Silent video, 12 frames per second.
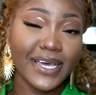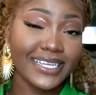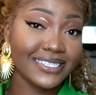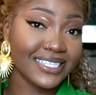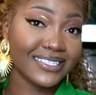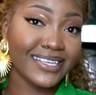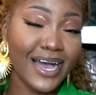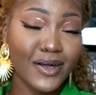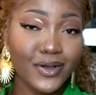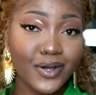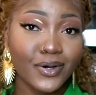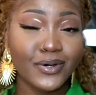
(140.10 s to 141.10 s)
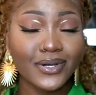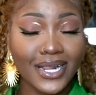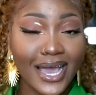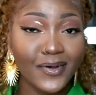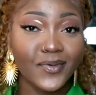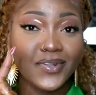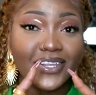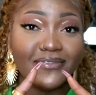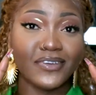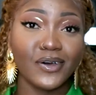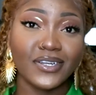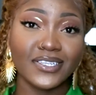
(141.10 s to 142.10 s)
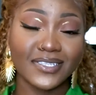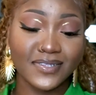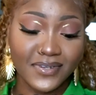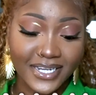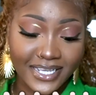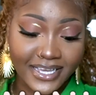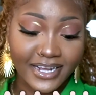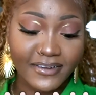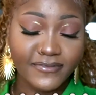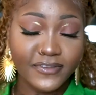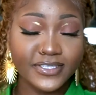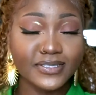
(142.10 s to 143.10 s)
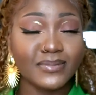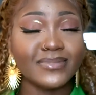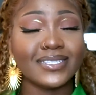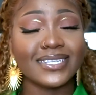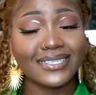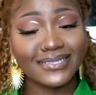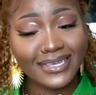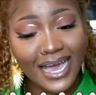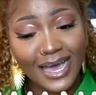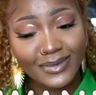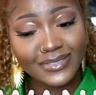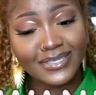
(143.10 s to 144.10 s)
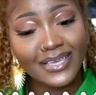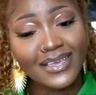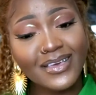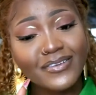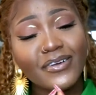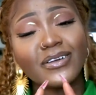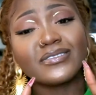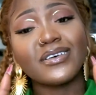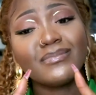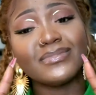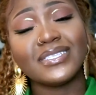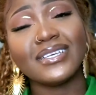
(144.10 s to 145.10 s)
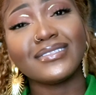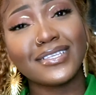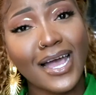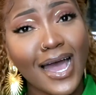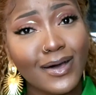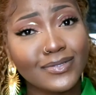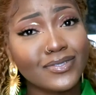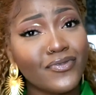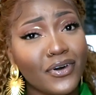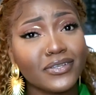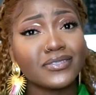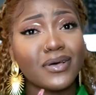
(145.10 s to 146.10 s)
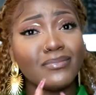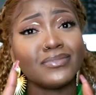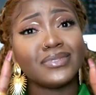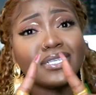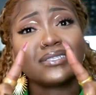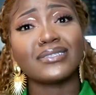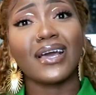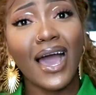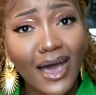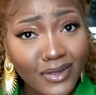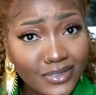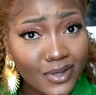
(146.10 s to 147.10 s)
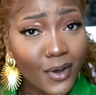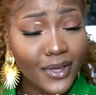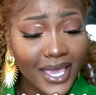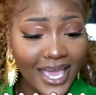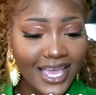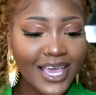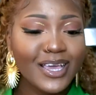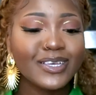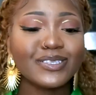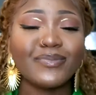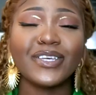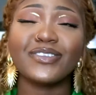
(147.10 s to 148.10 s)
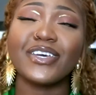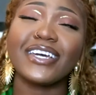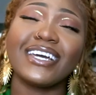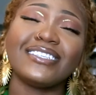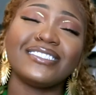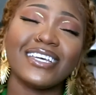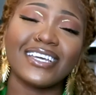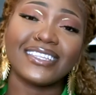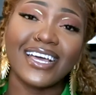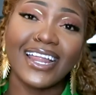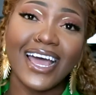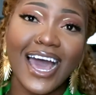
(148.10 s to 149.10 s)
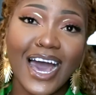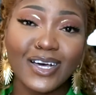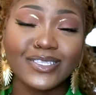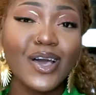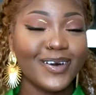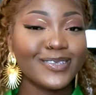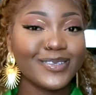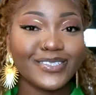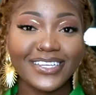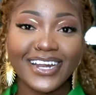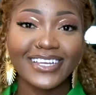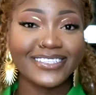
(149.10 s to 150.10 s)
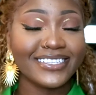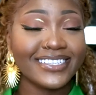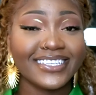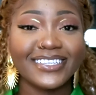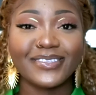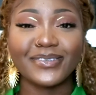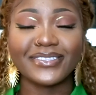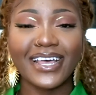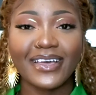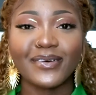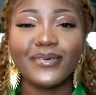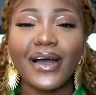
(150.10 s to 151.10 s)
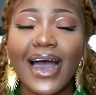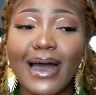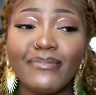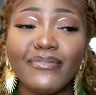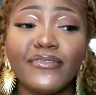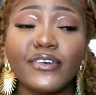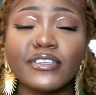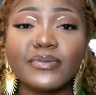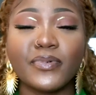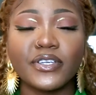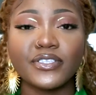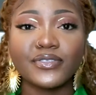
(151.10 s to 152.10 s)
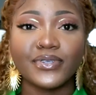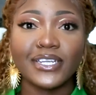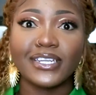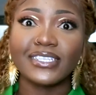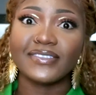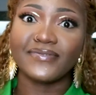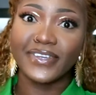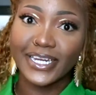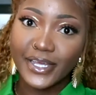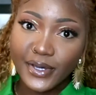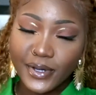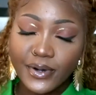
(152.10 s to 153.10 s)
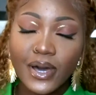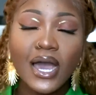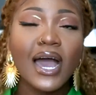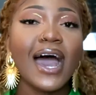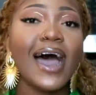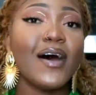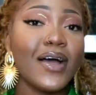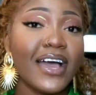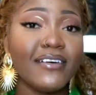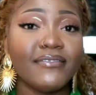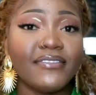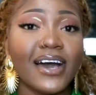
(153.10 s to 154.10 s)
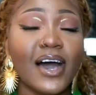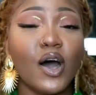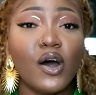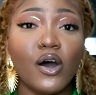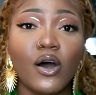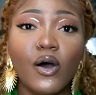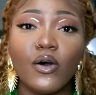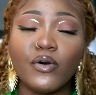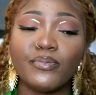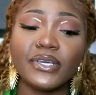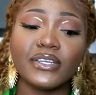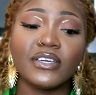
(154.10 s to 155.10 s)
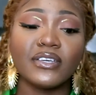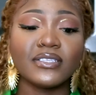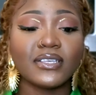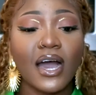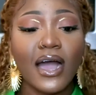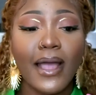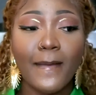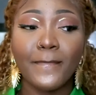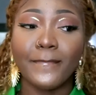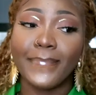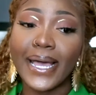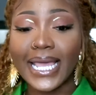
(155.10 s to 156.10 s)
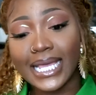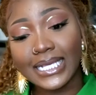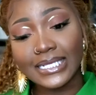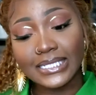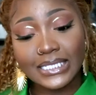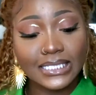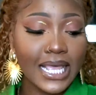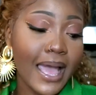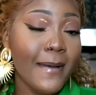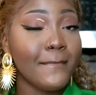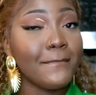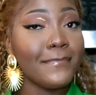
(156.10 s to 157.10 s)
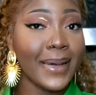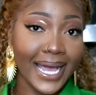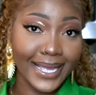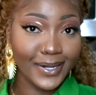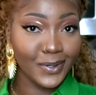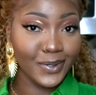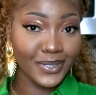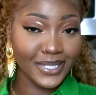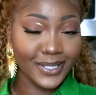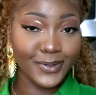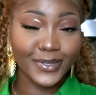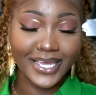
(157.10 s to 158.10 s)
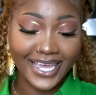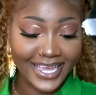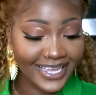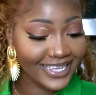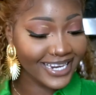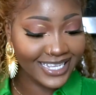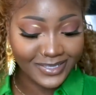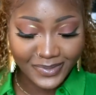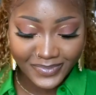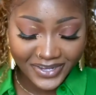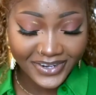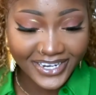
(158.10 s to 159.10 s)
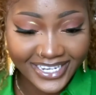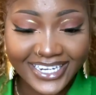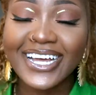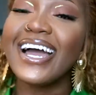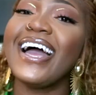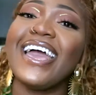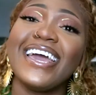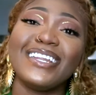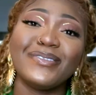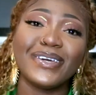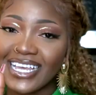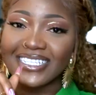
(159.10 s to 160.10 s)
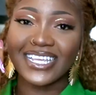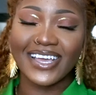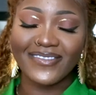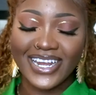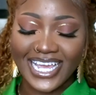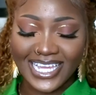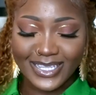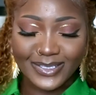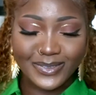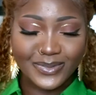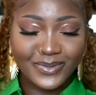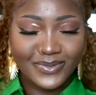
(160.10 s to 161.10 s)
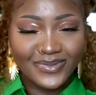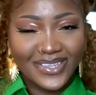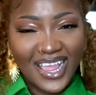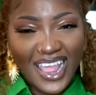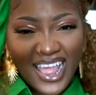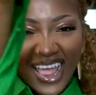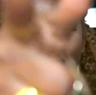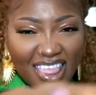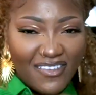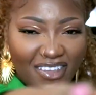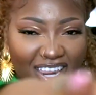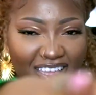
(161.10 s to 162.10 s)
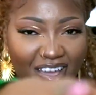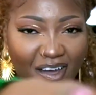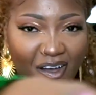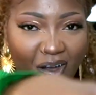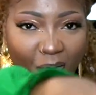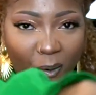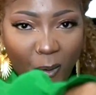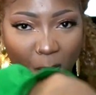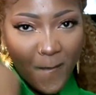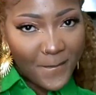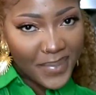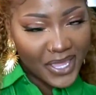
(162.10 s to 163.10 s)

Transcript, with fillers: my discount code i will leave it on the screen here for some discount for some discount for some discount okay so make sure you guys check that out also shout out to the keto cycle app for sponsoring this video however all opinions are mine and mine only okay that's on period anyway let's get right into the video